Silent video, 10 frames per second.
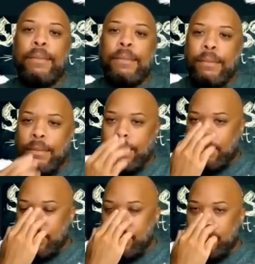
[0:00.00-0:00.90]

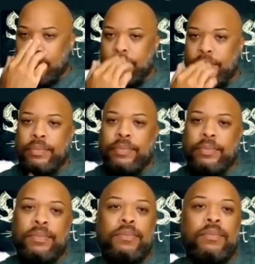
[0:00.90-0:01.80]

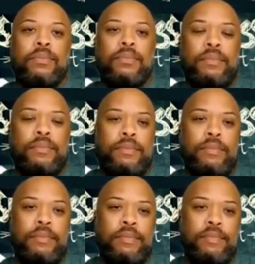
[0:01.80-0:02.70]

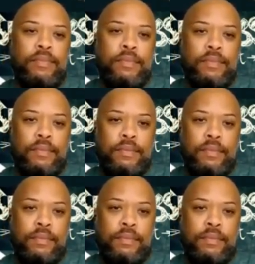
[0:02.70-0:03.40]
[no speech]